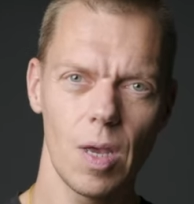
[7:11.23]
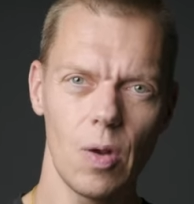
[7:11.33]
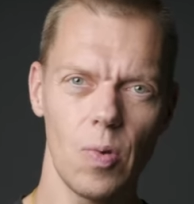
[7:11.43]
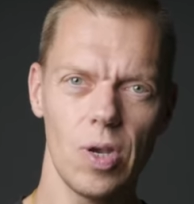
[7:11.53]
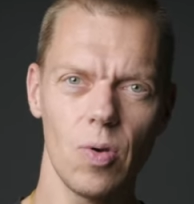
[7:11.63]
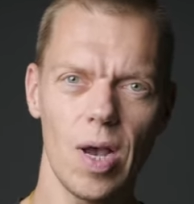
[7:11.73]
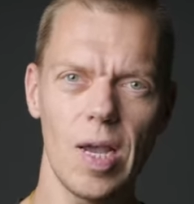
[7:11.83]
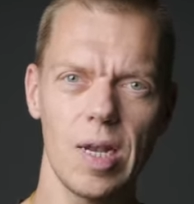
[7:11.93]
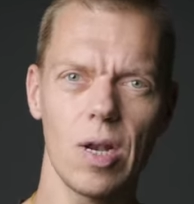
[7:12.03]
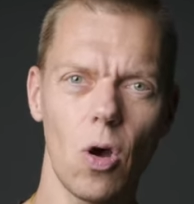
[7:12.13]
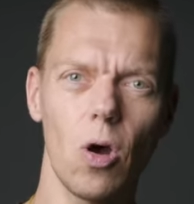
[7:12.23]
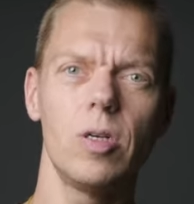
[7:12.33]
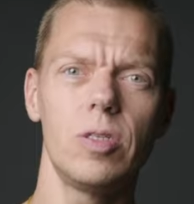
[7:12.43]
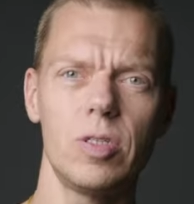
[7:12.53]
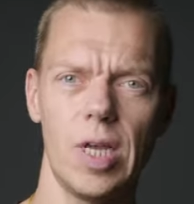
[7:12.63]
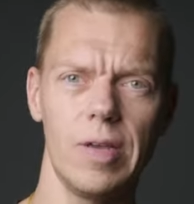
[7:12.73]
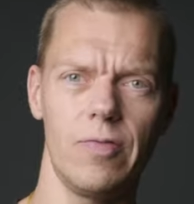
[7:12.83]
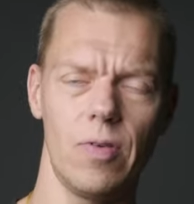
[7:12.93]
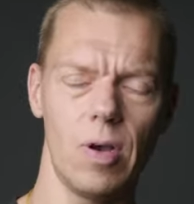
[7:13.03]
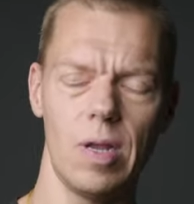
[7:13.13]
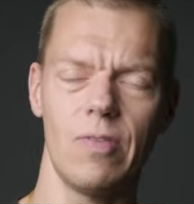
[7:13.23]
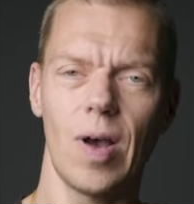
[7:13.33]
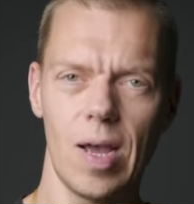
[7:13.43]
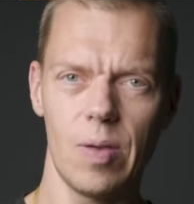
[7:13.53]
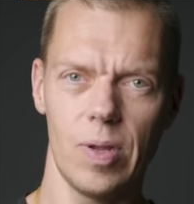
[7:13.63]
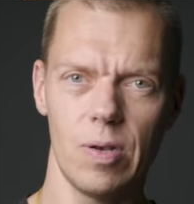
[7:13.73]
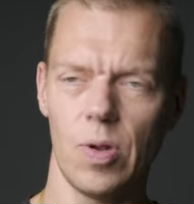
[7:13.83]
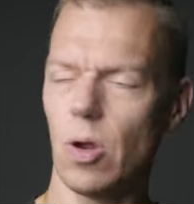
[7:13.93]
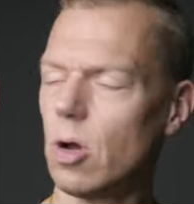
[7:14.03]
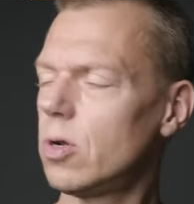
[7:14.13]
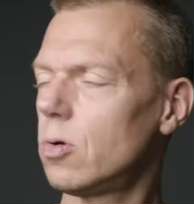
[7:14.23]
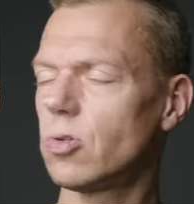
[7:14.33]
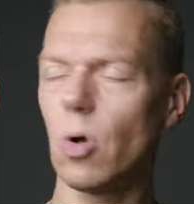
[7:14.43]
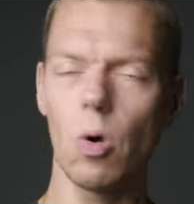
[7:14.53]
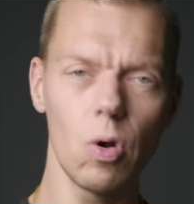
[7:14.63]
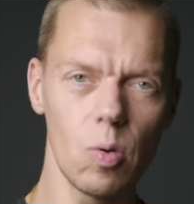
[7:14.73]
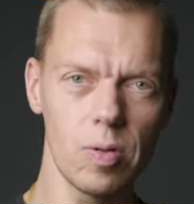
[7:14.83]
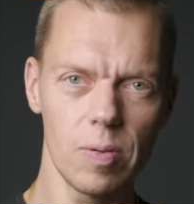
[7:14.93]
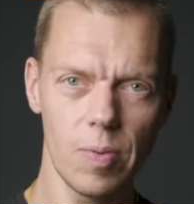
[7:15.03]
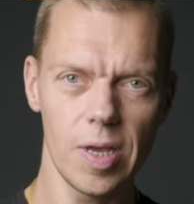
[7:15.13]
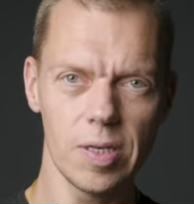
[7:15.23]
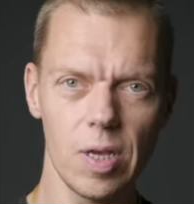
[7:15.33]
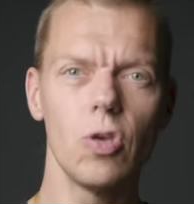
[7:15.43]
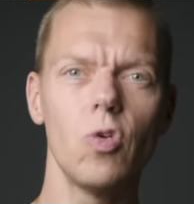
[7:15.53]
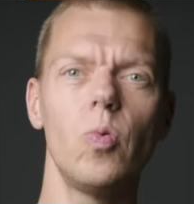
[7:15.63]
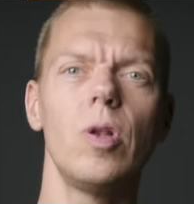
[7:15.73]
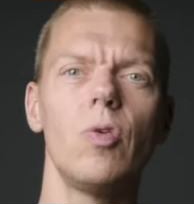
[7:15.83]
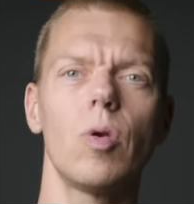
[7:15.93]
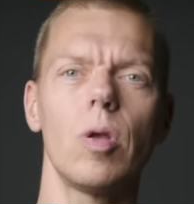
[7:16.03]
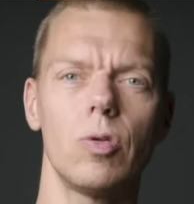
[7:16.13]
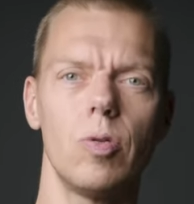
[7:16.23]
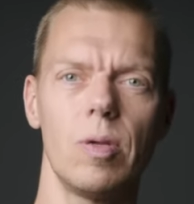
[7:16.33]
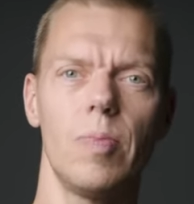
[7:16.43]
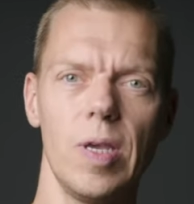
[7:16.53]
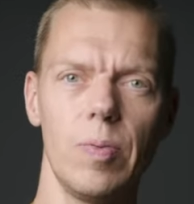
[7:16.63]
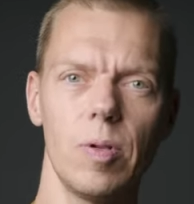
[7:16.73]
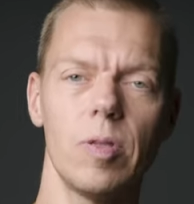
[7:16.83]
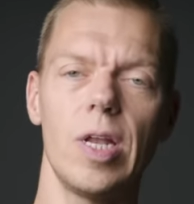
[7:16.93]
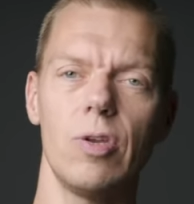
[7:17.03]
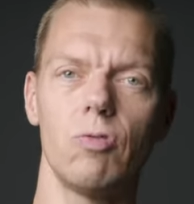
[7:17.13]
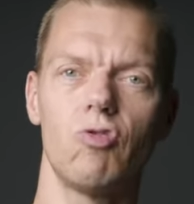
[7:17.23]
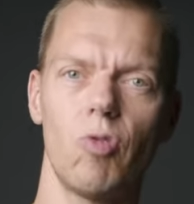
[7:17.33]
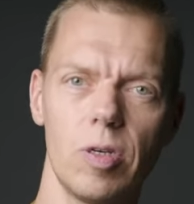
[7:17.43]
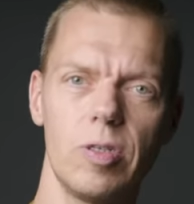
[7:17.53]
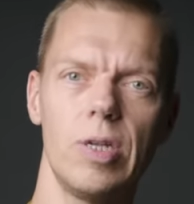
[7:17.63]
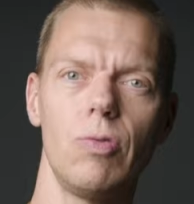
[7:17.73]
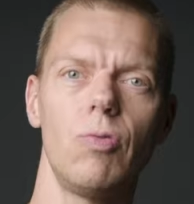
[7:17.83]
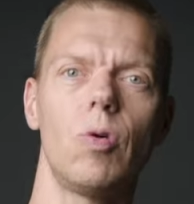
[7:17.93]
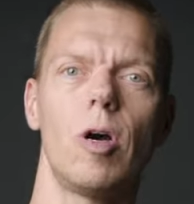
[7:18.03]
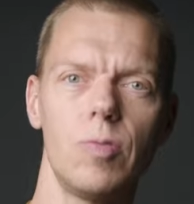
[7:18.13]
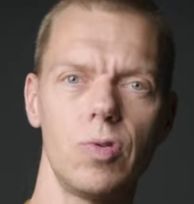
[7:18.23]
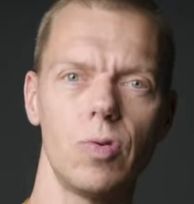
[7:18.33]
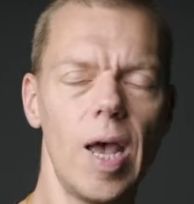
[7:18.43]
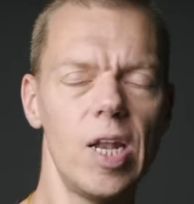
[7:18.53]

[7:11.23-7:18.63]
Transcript: And when you are in an unsafe environment, when unknowns all over the place, you will look to the people that you trust, that you look up to.